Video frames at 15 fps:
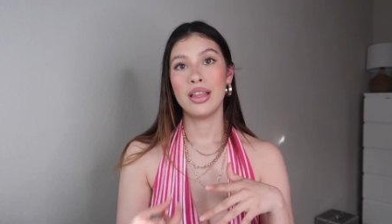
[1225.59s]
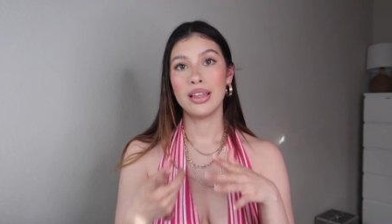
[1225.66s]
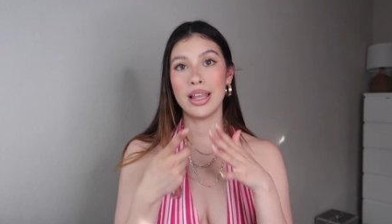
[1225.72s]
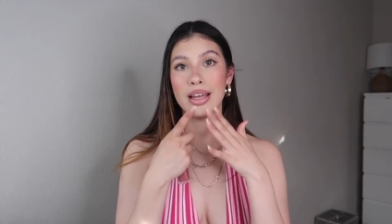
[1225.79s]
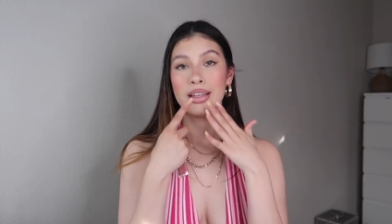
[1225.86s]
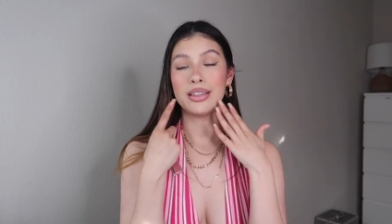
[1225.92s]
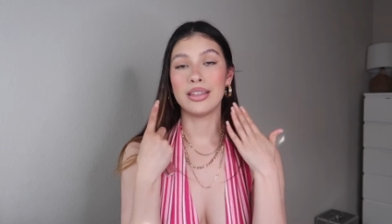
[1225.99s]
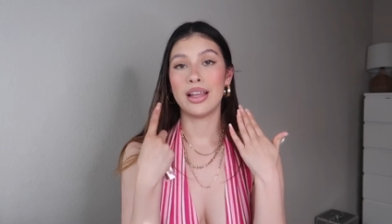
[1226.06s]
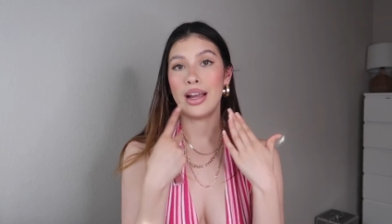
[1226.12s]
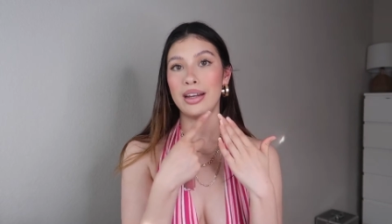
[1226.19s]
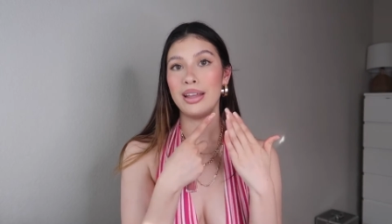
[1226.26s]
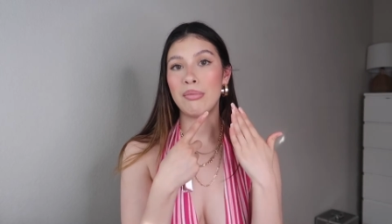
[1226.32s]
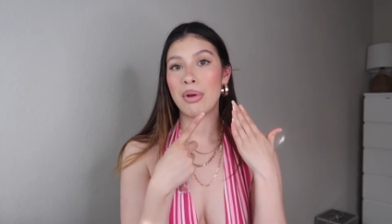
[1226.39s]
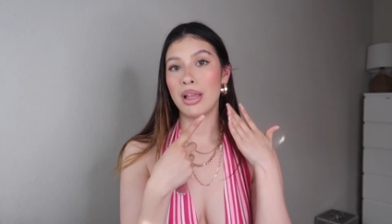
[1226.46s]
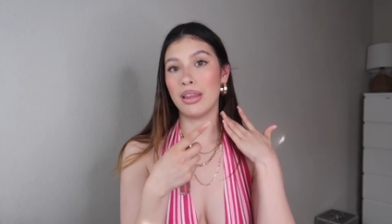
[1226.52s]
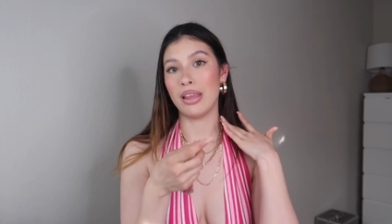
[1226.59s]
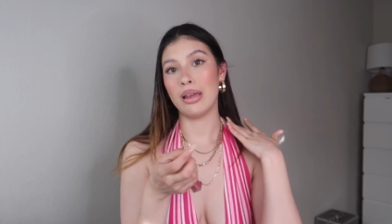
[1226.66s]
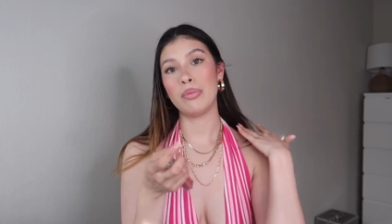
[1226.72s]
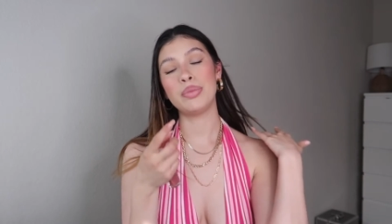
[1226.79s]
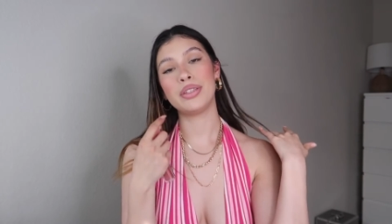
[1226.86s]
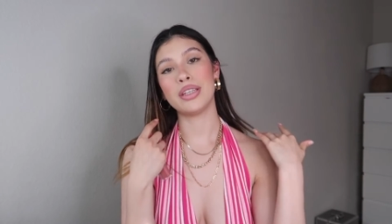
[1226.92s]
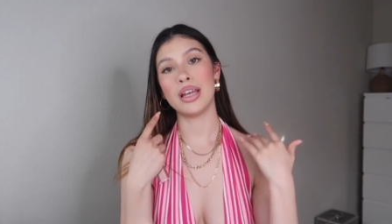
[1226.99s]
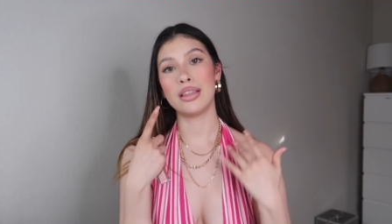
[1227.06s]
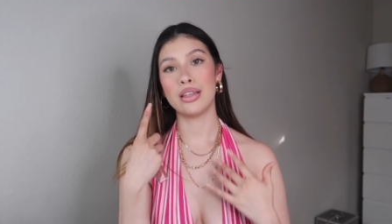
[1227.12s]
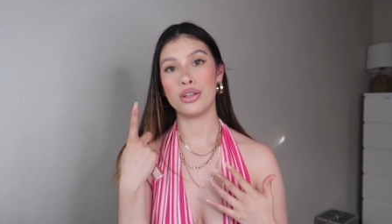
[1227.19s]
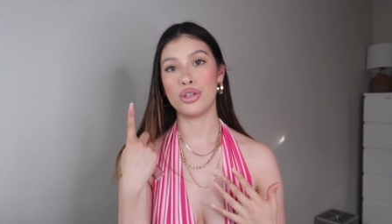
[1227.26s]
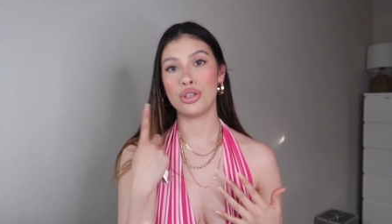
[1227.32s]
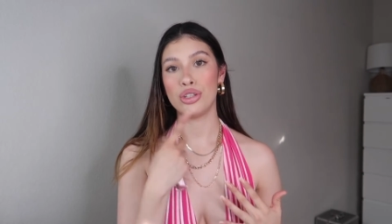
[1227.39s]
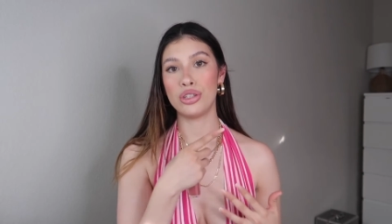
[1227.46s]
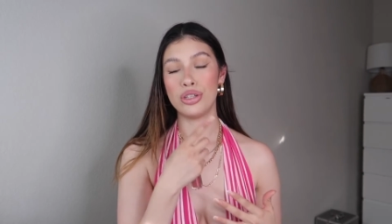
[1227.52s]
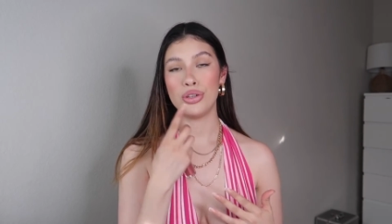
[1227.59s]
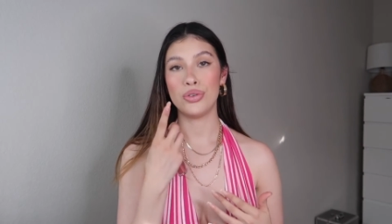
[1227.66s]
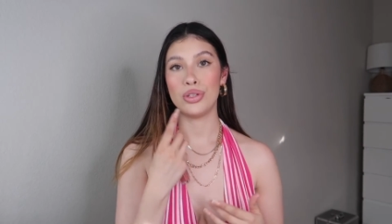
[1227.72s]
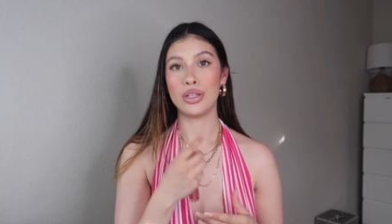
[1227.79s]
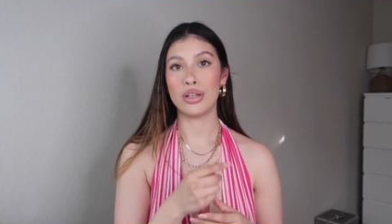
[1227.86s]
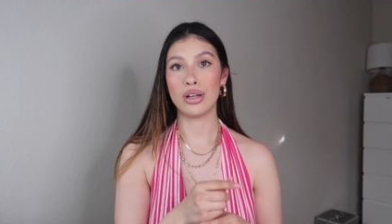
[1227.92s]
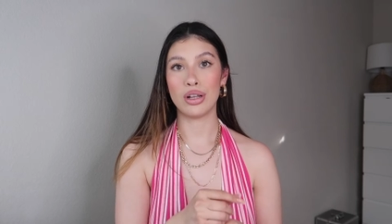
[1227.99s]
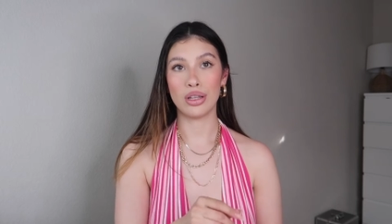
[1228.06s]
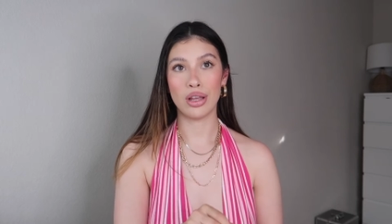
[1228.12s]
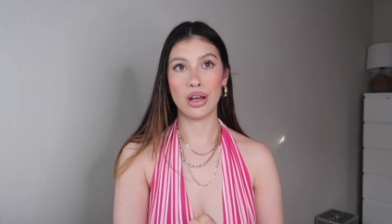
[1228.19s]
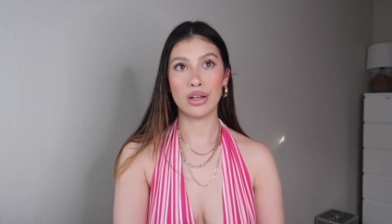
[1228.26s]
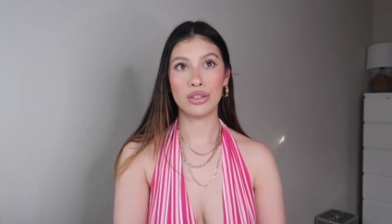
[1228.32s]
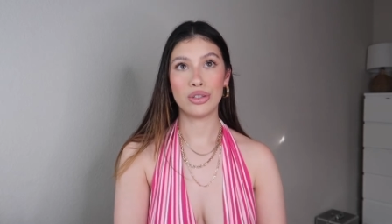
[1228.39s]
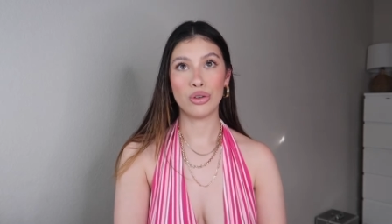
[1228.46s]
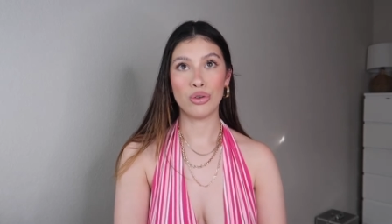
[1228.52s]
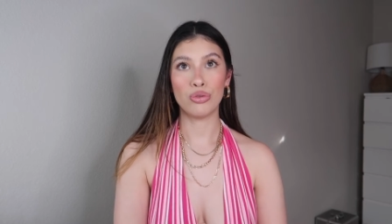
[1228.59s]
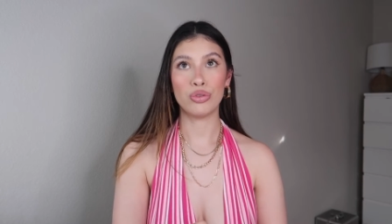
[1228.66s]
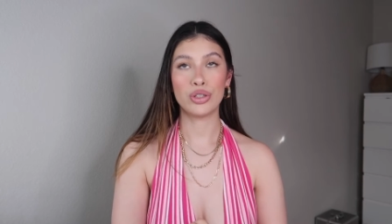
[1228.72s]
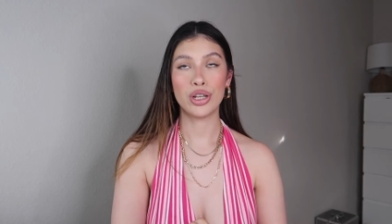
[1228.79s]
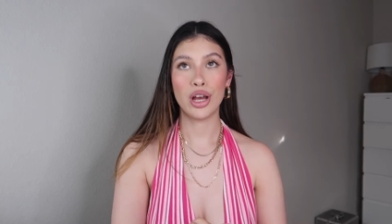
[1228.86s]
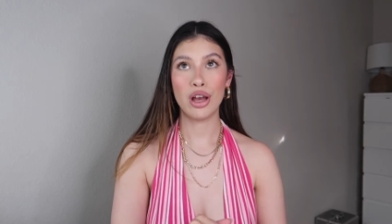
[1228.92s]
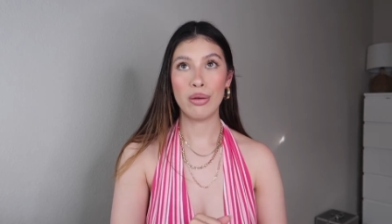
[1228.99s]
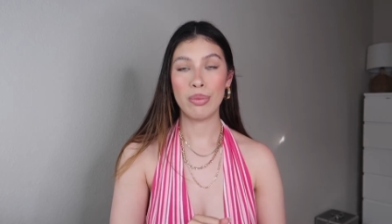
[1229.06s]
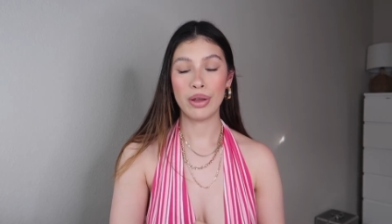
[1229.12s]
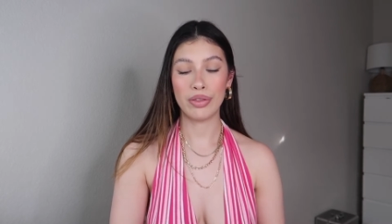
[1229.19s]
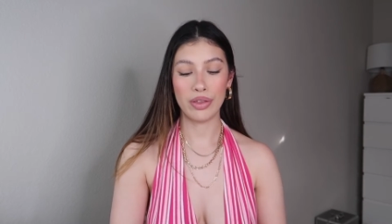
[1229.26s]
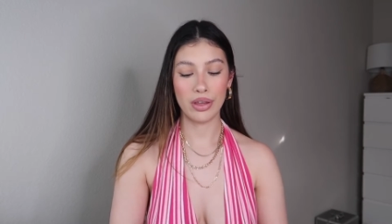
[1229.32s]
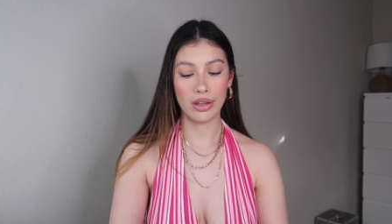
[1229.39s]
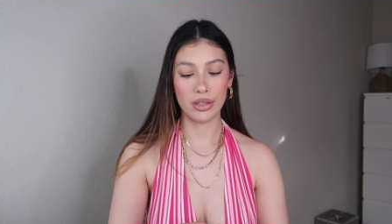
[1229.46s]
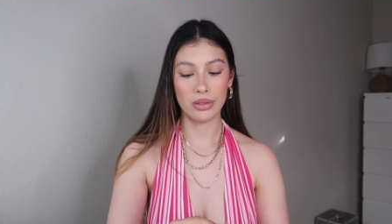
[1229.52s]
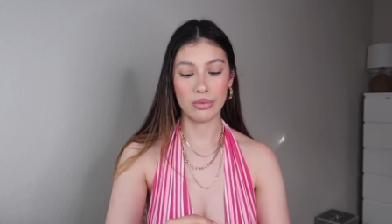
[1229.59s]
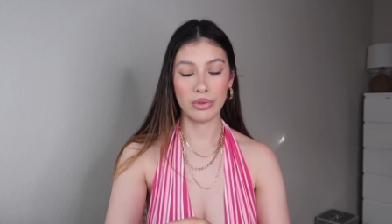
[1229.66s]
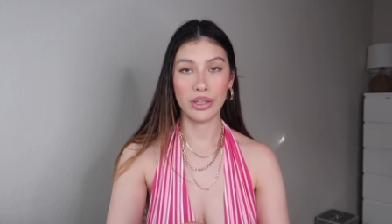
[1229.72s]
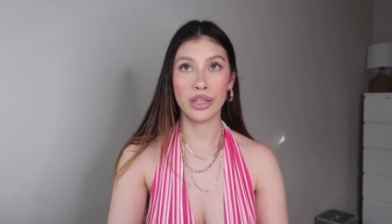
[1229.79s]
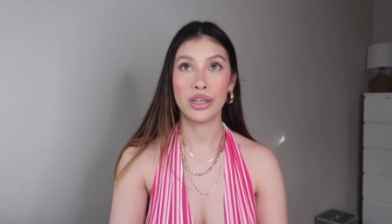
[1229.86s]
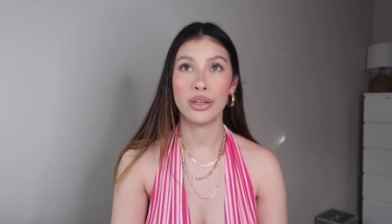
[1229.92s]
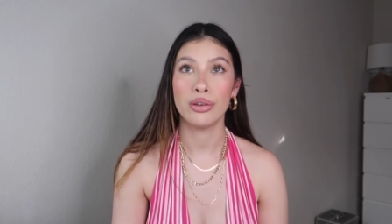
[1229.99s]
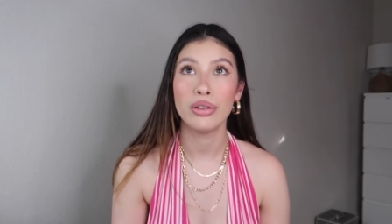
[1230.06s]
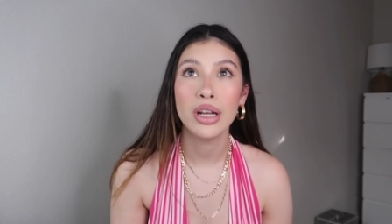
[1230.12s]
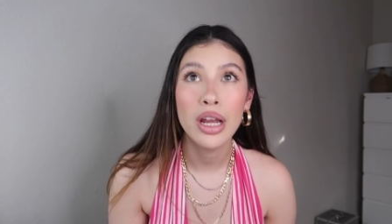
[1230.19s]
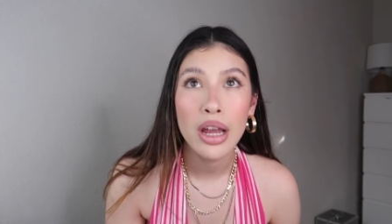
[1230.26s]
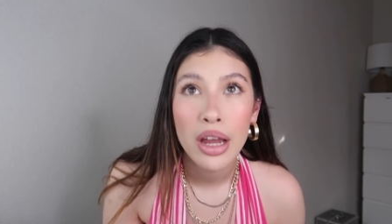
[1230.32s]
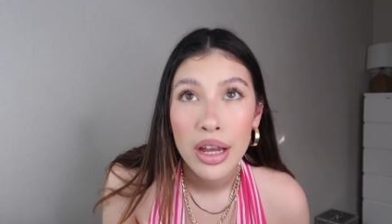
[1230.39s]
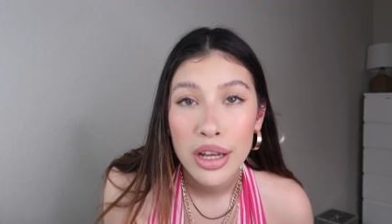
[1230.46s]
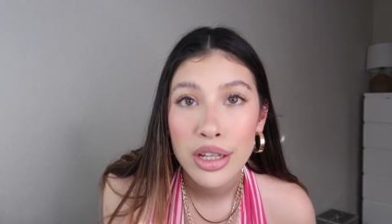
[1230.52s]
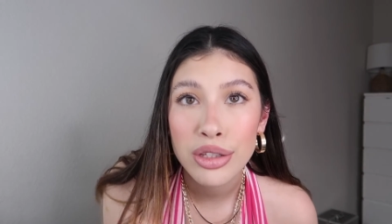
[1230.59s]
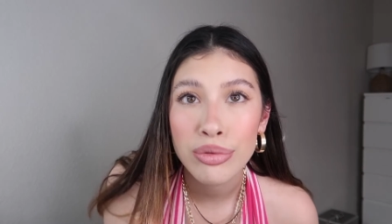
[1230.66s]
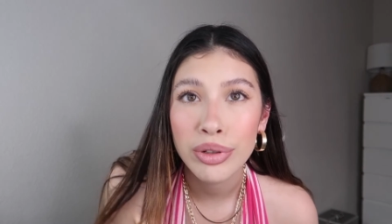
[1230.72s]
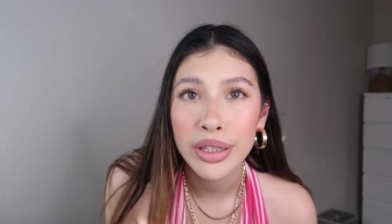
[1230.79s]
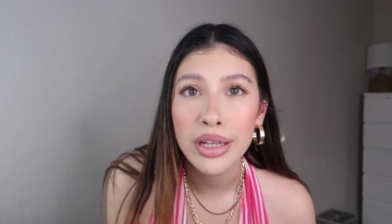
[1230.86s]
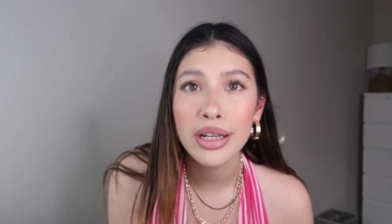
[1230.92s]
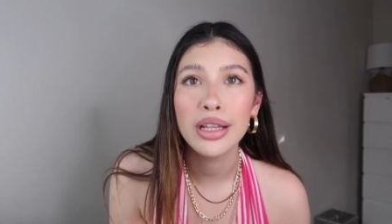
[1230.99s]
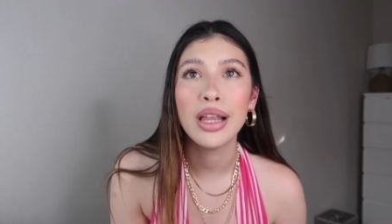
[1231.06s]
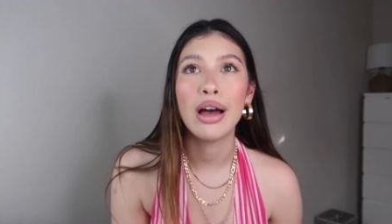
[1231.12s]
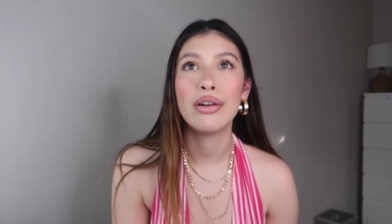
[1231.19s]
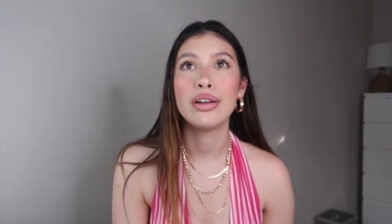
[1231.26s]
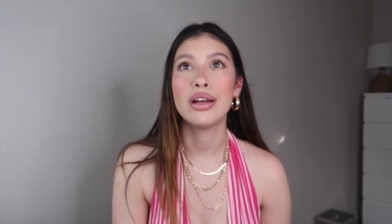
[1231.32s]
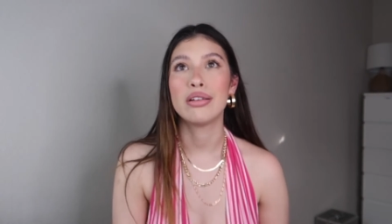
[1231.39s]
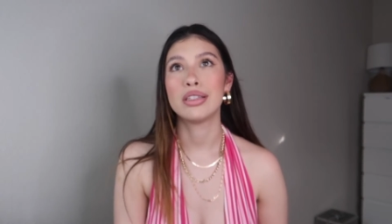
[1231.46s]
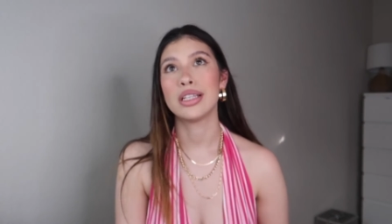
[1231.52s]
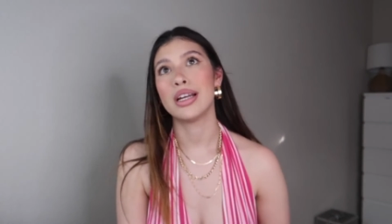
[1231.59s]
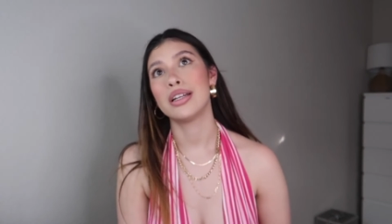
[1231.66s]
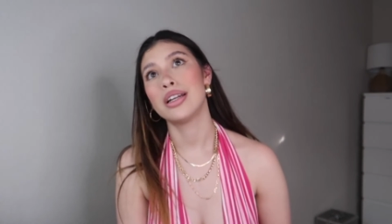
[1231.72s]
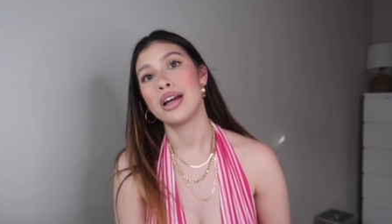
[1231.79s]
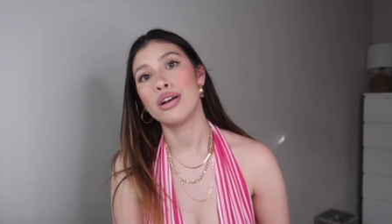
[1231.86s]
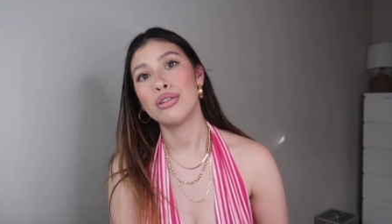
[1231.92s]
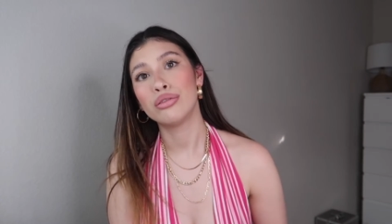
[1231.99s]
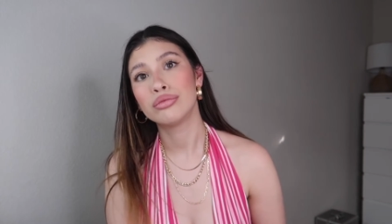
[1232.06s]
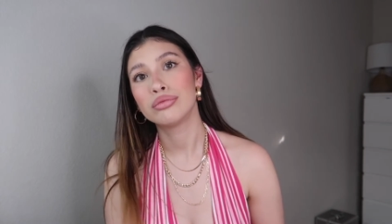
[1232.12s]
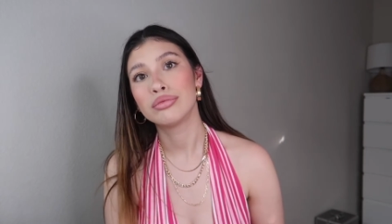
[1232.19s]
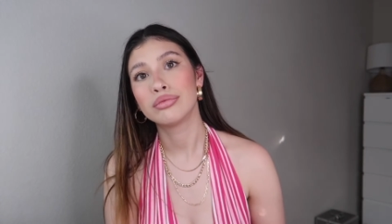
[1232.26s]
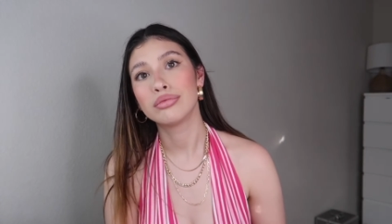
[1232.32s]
like lining my lips and then just using a gloss over top. I think it's really cute. It's really cloudy outside now.